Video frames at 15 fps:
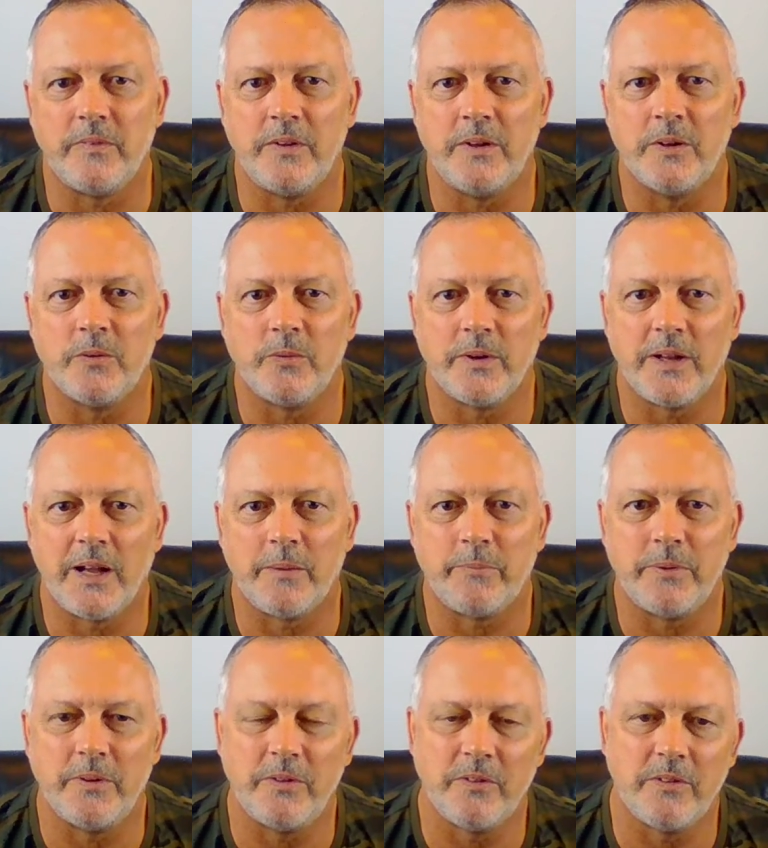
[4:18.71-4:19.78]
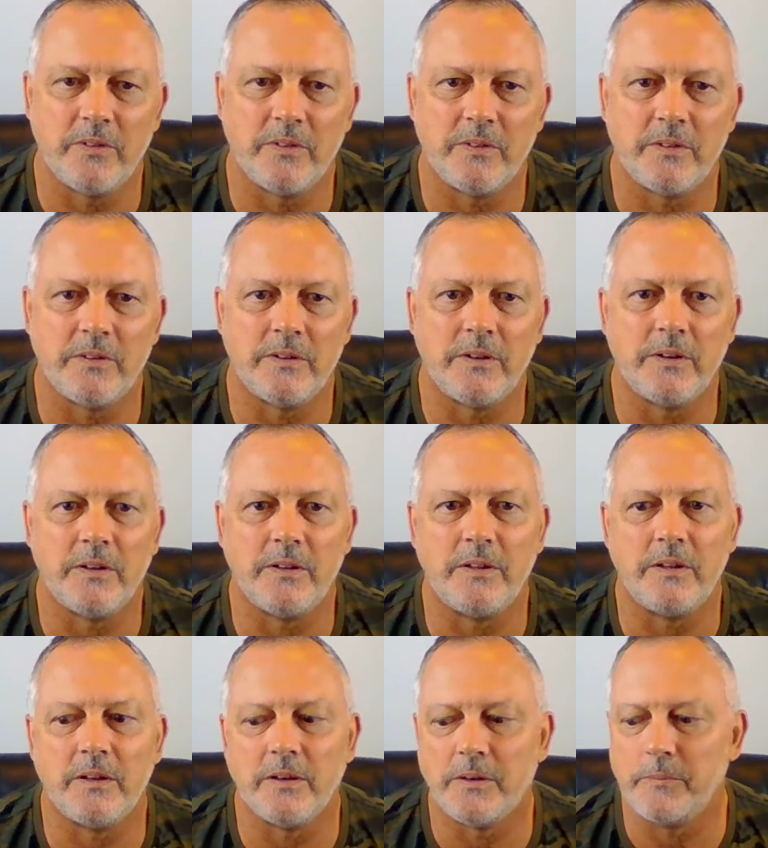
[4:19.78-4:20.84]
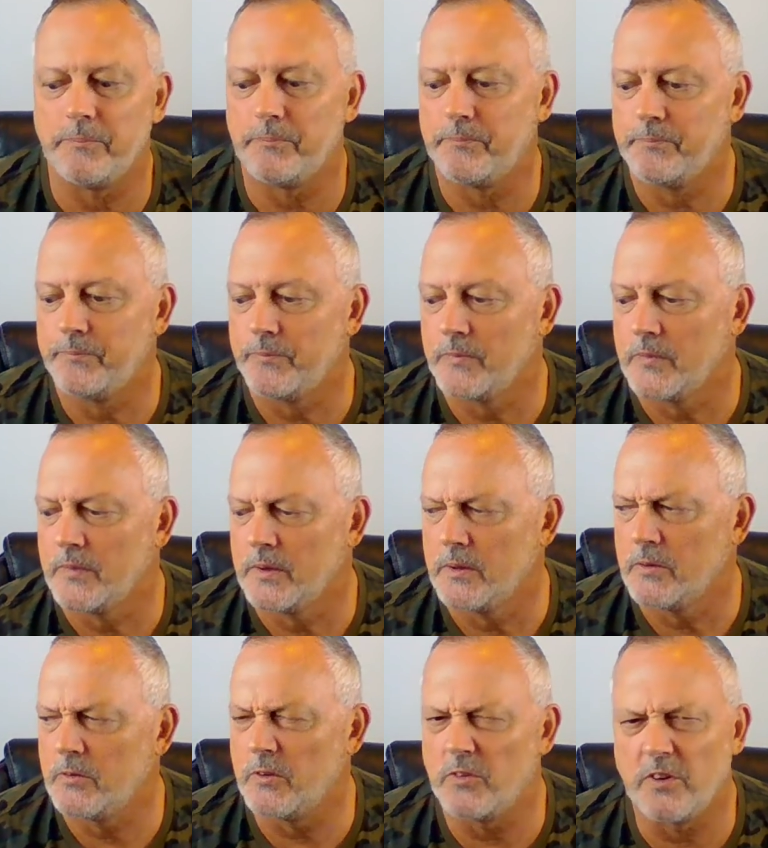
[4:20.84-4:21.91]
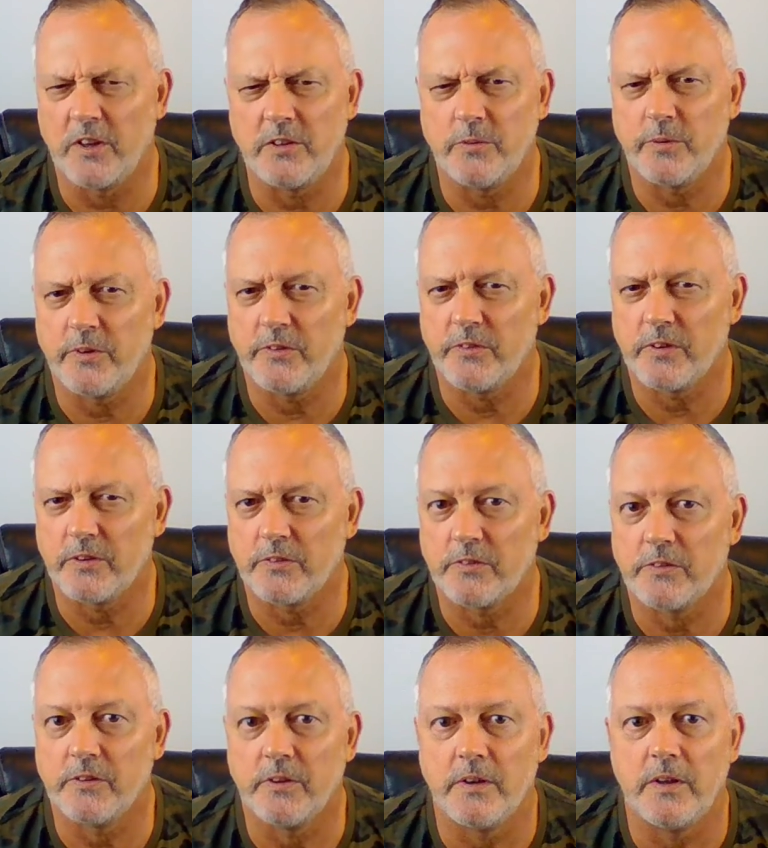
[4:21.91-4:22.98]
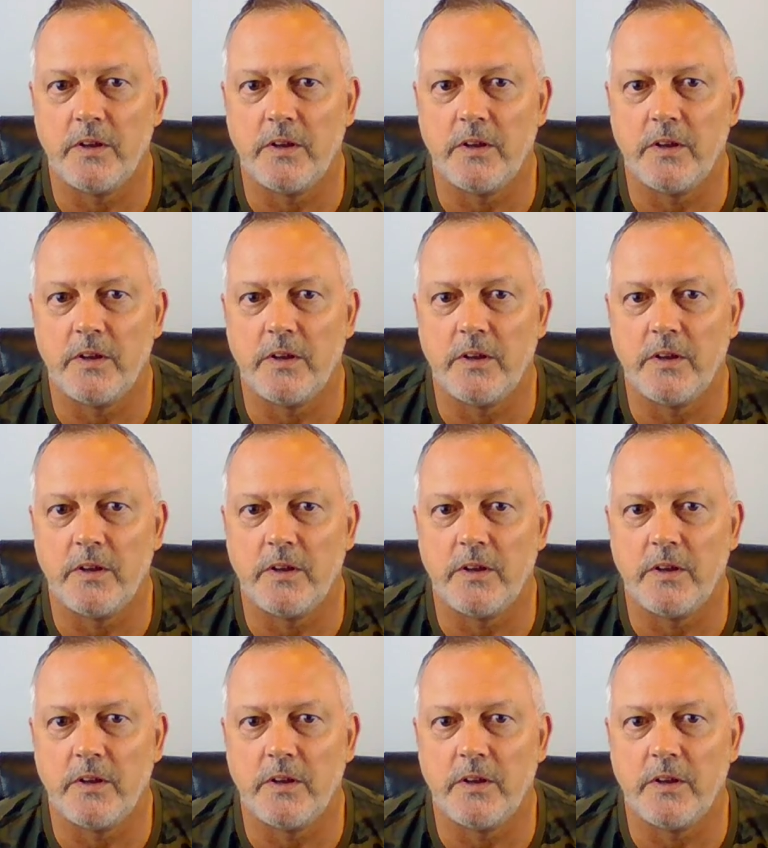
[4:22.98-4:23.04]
you know, what happened on, January 6th?